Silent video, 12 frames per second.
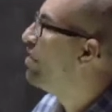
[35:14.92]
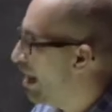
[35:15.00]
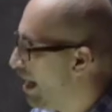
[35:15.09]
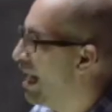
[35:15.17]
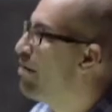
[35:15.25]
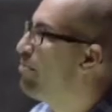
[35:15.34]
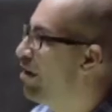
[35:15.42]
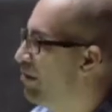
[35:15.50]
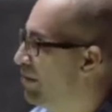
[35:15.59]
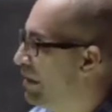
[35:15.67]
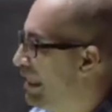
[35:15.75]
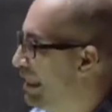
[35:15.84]
without
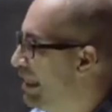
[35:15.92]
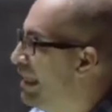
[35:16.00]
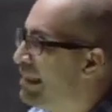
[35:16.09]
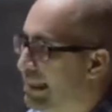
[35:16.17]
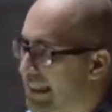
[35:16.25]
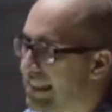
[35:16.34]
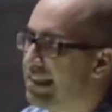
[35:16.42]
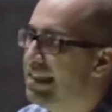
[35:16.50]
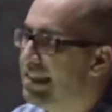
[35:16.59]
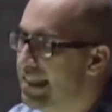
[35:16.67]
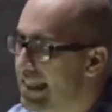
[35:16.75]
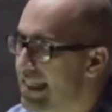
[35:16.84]
hyperbole, such as
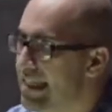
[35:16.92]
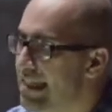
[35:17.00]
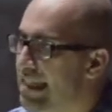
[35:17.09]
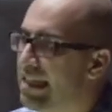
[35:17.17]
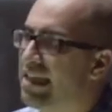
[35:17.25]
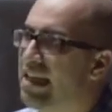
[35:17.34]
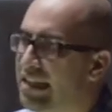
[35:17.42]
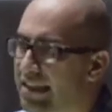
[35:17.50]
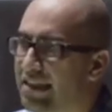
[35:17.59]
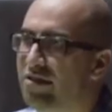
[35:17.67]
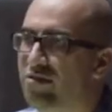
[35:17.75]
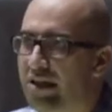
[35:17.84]
it did in
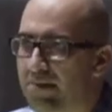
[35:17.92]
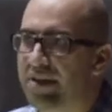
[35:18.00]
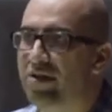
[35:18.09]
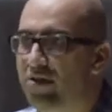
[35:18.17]
Gaza Strip in